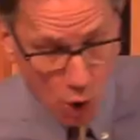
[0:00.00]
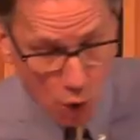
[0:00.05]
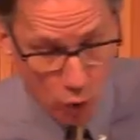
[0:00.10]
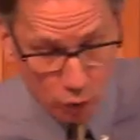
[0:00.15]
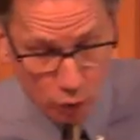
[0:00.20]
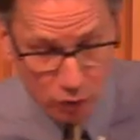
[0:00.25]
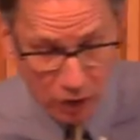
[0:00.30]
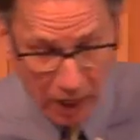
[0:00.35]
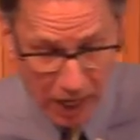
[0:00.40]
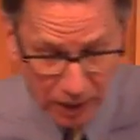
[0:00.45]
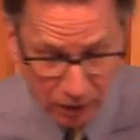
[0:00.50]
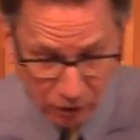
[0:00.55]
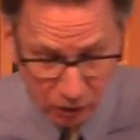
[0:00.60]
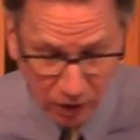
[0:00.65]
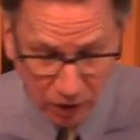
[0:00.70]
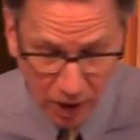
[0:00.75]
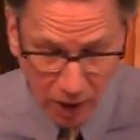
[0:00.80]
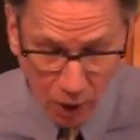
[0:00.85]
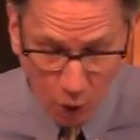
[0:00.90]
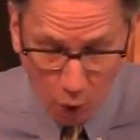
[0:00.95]
who takes
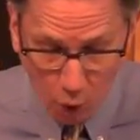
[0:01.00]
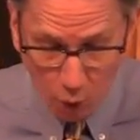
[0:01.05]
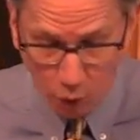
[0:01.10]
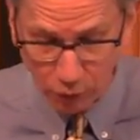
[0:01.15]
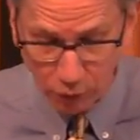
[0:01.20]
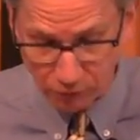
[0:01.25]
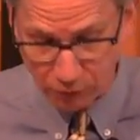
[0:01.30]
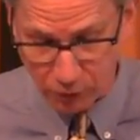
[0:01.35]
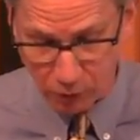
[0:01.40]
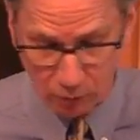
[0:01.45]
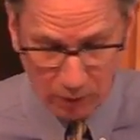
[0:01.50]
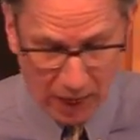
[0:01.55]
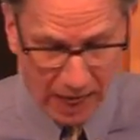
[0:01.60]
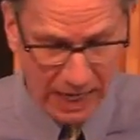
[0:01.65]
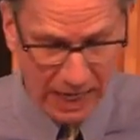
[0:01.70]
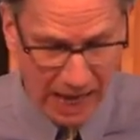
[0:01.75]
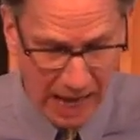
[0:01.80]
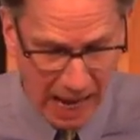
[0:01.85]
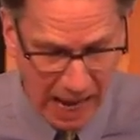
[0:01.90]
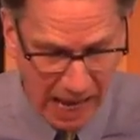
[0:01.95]
hold of your
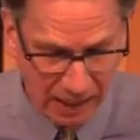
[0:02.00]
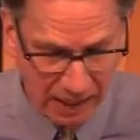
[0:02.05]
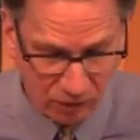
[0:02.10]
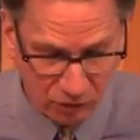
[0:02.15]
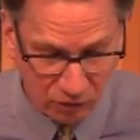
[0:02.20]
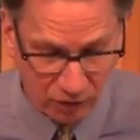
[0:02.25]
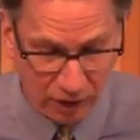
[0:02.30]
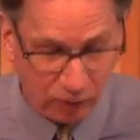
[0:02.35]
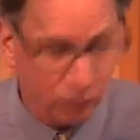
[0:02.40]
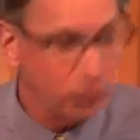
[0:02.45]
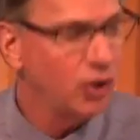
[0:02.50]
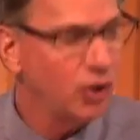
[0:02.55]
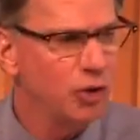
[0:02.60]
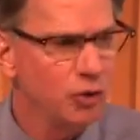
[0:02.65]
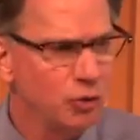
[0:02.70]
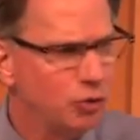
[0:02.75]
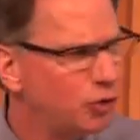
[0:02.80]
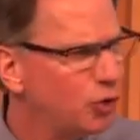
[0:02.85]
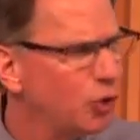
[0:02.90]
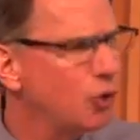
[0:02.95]
right hand and says to you,
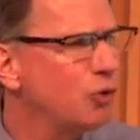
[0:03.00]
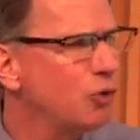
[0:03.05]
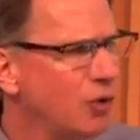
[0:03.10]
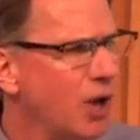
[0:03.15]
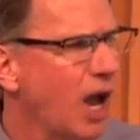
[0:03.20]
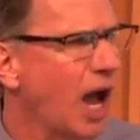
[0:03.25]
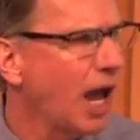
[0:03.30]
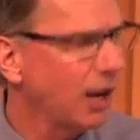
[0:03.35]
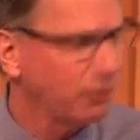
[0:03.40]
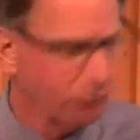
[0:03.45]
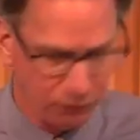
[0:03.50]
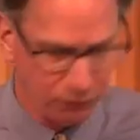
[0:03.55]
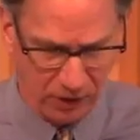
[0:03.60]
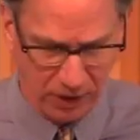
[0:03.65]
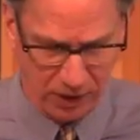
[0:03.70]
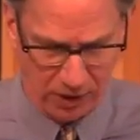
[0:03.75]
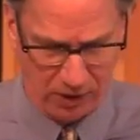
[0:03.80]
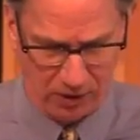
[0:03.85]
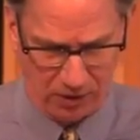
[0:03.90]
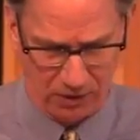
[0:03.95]
do not
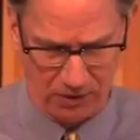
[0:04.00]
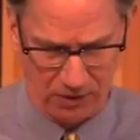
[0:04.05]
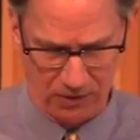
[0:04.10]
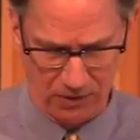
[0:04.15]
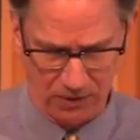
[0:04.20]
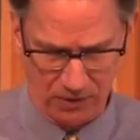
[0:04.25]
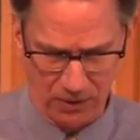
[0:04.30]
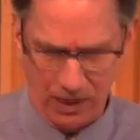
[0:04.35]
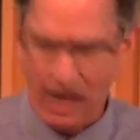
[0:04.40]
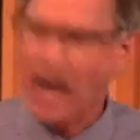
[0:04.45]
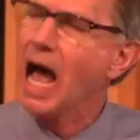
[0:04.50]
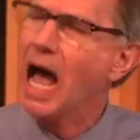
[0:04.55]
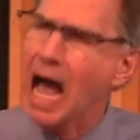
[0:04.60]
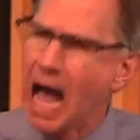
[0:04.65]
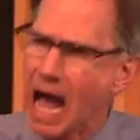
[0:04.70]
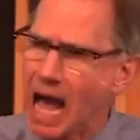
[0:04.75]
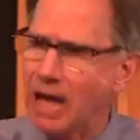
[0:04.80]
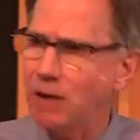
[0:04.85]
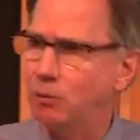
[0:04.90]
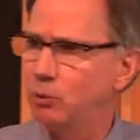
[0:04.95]
fear.
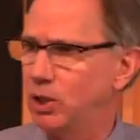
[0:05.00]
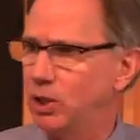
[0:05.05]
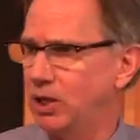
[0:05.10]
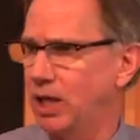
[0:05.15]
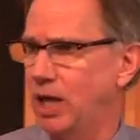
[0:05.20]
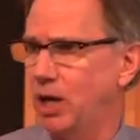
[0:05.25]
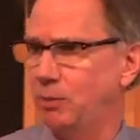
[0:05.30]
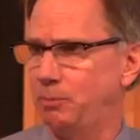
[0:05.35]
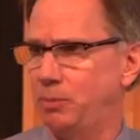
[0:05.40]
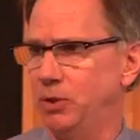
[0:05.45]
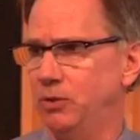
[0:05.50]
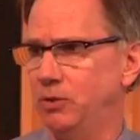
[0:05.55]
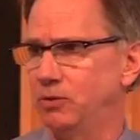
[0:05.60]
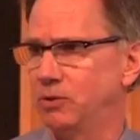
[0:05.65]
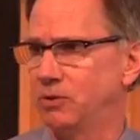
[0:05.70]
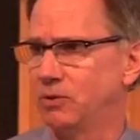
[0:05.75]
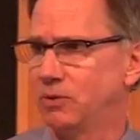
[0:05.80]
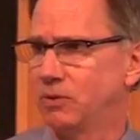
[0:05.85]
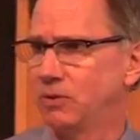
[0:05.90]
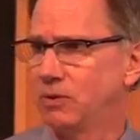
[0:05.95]
I will help you.
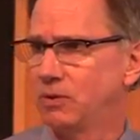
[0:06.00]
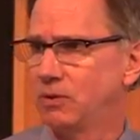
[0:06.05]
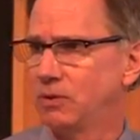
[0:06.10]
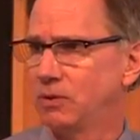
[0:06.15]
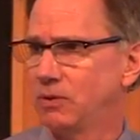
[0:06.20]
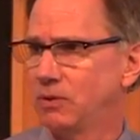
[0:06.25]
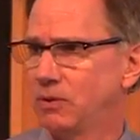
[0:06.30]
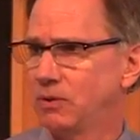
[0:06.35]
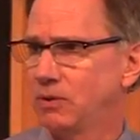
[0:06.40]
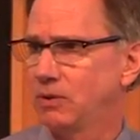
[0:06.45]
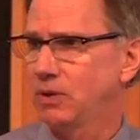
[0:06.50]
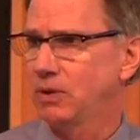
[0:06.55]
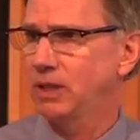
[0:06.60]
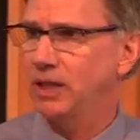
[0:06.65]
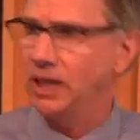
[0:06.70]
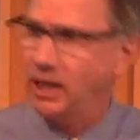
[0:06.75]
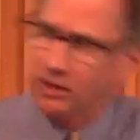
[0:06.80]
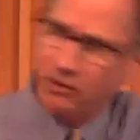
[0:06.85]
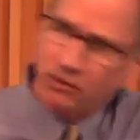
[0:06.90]
And then in